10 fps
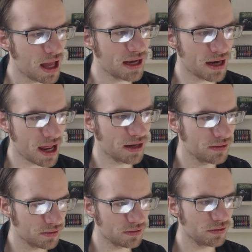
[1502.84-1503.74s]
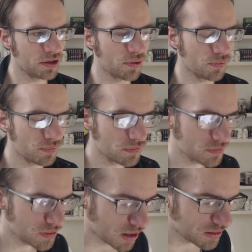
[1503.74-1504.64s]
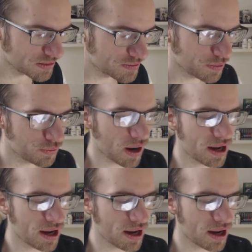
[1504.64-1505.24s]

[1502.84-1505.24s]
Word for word: and and you know, listening through,